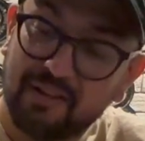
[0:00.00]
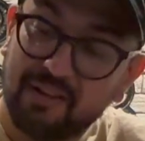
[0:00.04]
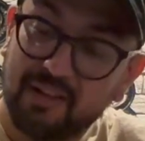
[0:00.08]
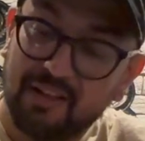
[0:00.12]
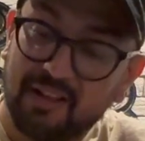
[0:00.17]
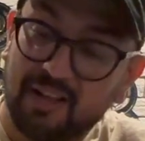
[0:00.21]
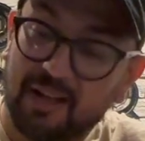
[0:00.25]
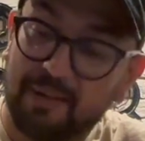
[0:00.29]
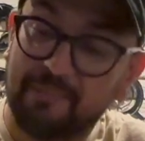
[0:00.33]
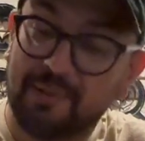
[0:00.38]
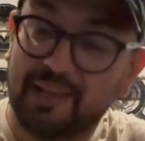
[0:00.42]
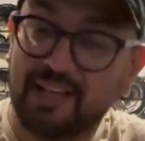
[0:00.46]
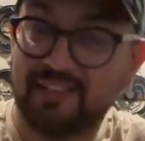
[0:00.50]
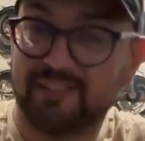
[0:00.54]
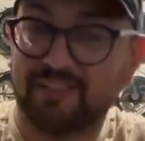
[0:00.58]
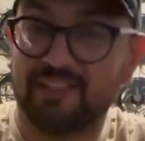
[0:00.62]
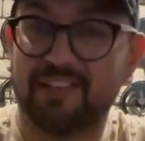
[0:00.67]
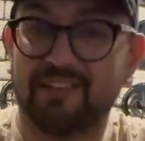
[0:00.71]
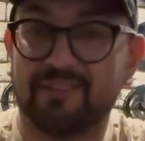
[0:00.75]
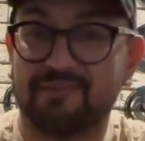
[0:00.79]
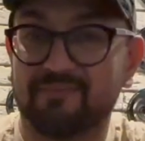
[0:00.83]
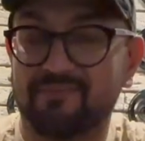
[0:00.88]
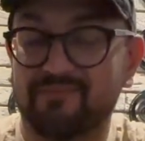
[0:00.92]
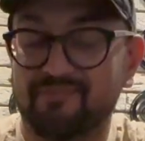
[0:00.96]

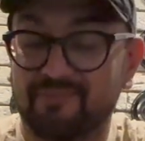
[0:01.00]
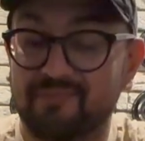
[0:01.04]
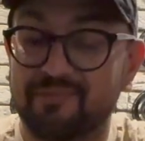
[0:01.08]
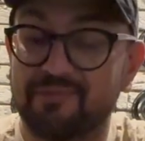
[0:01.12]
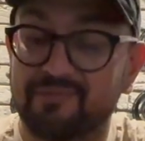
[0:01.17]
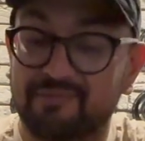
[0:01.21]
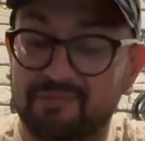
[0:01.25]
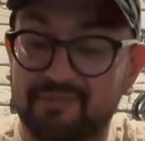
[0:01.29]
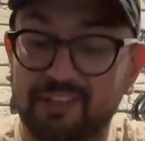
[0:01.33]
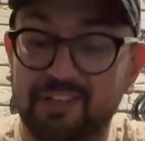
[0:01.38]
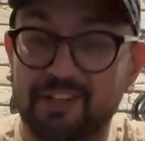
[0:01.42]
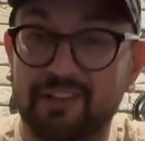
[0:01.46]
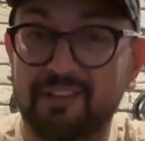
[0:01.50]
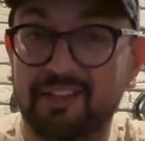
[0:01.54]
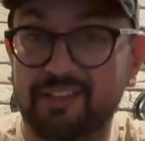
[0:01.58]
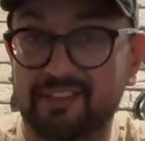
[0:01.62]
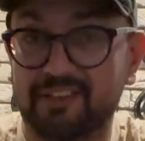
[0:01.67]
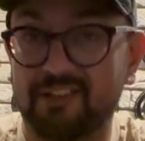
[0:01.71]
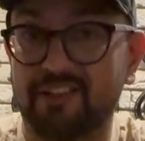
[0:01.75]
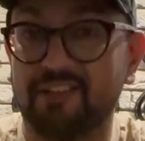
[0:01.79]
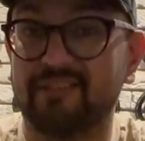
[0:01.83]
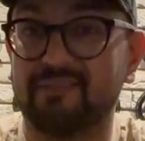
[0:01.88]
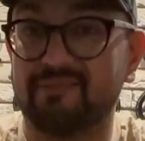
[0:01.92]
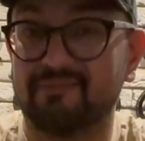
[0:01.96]
Amazing. Really
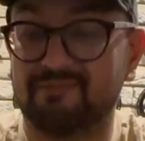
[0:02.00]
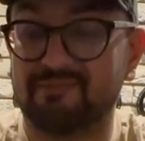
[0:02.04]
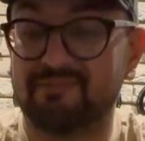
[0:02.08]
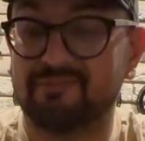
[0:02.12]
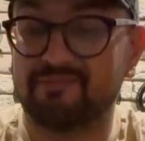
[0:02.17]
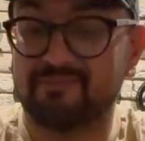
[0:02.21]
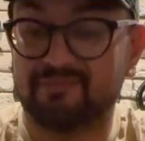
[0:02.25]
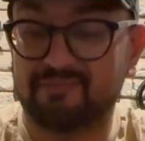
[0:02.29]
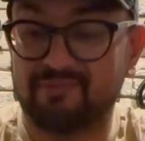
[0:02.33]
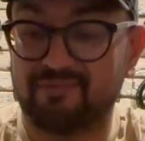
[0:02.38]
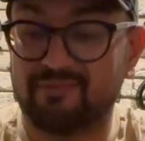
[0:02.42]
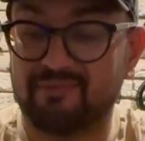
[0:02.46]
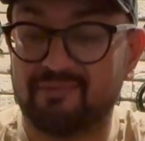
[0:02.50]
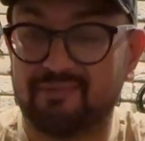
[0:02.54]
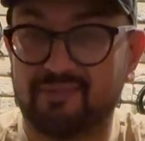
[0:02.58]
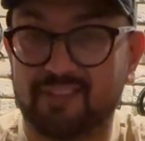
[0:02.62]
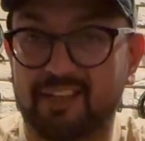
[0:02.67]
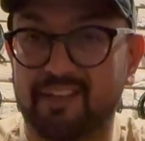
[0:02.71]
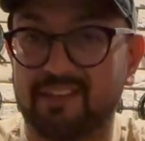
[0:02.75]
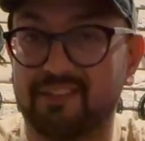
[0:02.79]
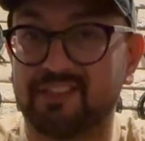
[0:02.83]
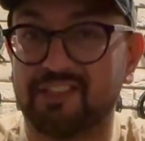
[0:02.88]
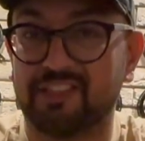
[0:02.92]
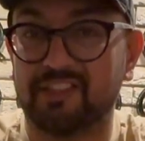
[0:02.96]
good
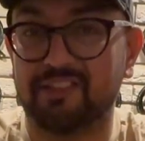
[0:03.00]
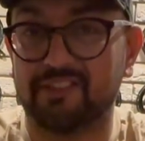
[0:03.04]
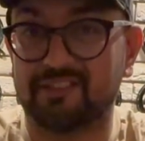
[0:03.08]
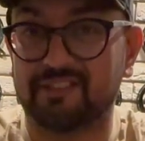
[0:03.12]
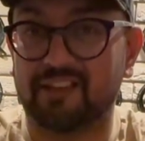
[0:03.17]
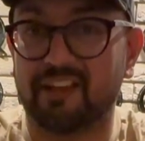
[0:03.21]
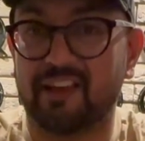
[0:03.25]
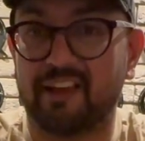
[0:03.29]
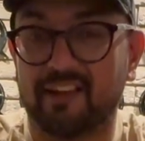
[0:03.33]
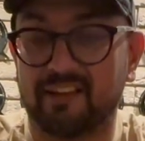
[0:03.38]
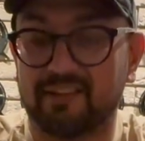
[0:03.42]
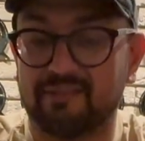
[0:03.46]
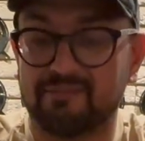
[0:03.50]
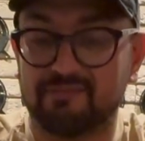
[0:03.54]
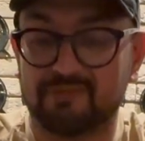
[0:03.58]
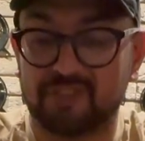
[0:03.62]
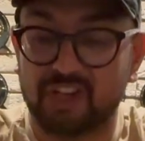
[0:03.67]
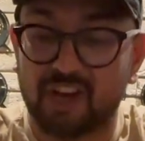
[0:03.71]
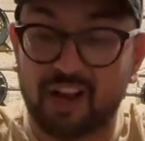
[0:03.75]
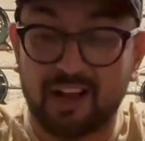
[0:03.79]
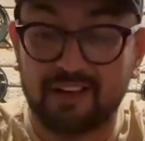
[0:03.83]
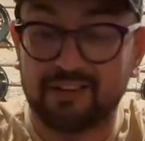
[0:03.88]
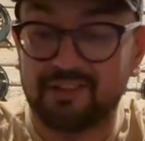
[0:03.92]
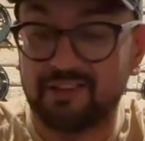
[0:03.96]
cheesecake,
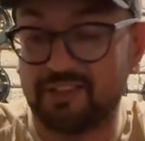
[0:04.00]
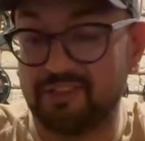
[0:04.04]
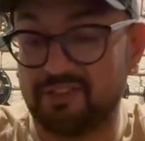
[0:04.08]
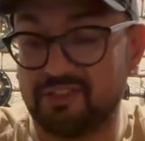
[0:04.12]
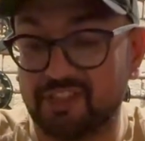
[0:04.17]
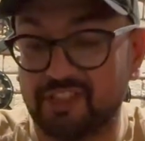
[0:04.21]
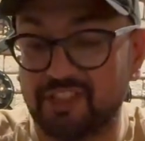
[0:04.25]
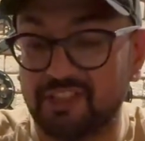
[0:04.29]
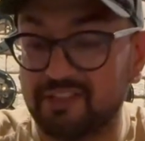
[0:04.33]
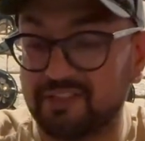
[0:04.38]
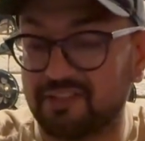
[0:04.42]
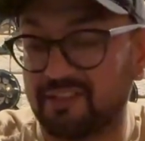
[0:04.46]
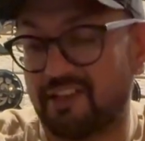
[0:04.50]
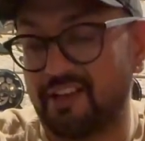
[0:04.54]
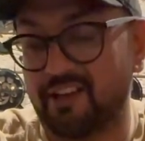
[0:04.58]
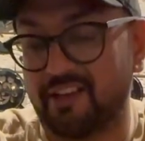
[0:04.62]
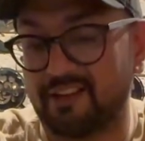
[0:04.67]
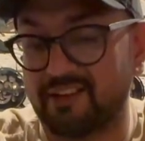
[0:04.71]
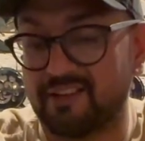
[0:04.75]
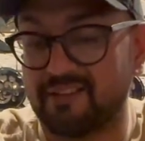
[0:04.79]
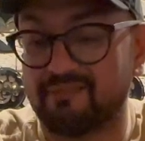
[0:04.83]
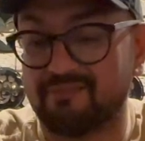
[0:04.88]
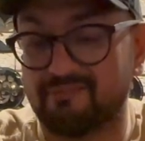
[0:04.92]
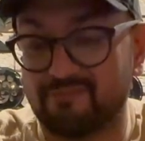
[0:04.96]
chocolate cheesecake
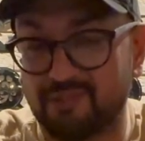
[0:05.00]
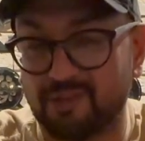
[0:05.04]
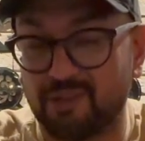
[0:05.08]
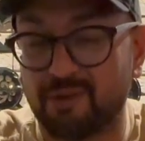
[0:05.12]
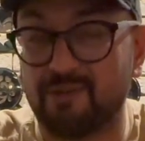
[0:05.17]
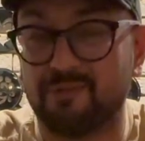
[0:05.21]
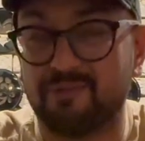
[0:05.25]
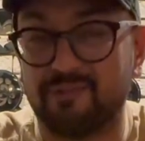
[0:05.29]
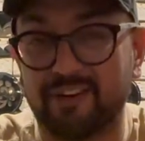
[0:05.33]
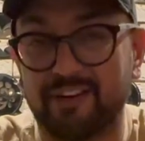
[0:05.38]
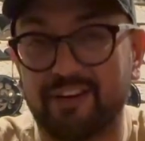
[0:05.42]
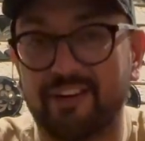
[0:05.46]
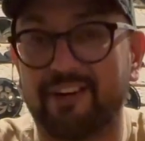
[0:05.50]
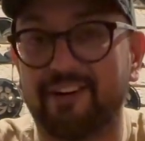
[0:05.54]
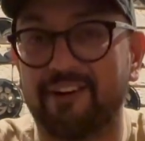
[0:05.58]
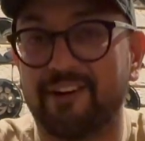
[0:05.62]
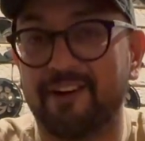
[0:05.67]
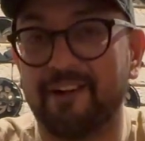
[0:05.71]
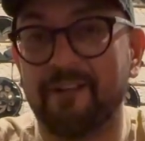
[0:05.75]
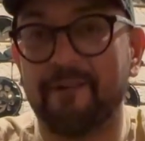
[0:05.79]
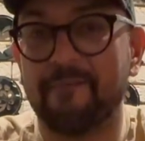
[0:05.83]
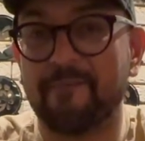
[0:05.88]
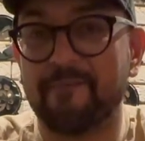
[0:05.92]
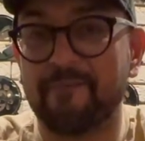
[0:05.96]
over here
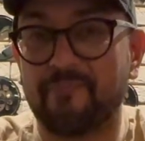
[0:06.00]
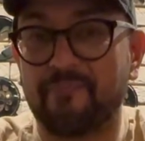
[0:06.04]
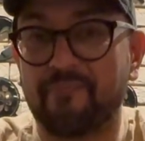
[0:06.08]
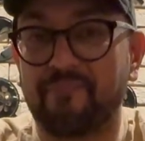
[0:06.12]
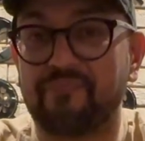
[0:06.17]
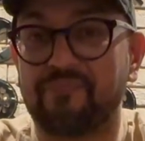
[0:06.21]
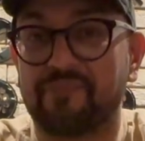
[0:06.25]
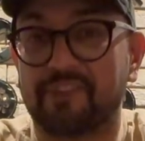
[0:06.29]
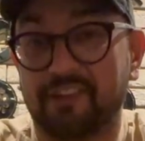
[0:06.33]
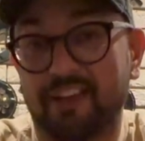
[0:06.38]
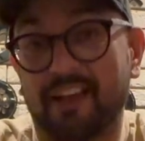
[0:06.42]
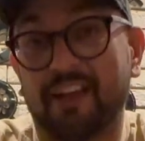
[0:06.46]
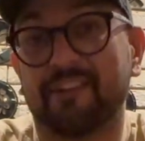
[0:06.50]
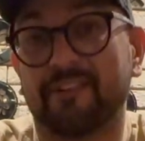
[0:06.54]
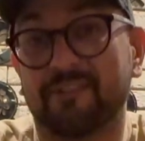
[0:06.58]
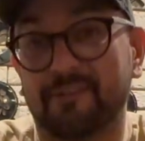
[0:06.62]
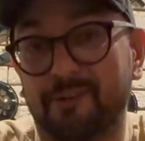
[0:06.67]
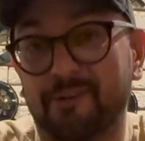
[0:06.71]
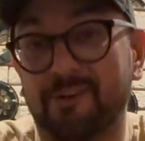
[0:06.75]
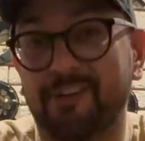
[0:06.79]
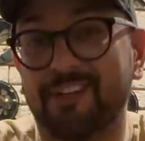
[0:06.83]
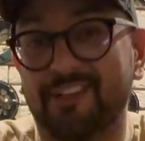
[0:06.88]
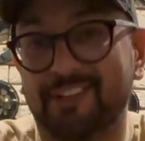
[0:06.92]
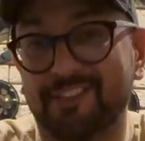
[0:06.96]
at
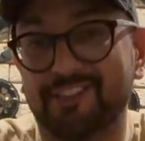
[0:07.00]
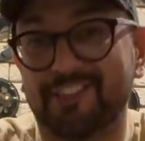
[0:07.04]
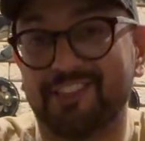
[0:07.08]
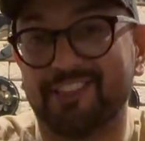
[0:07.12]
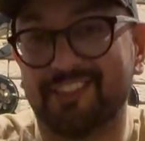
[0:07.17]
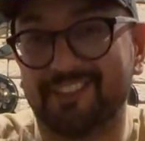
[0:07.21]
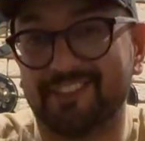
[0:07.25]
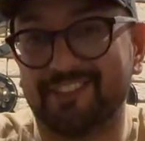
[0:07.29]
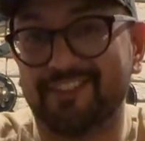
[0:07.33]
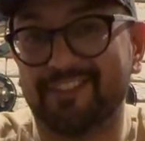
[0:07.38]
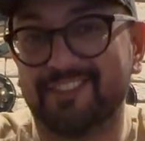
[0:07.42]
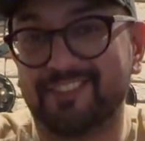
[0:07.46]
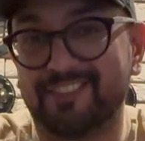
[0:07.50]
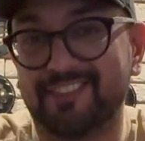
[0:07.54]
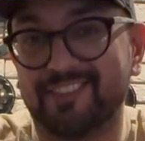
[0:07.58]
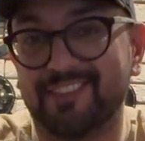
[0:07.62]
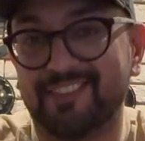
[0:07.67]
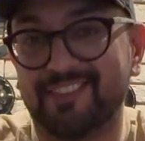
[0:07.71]
Gloria Jean's.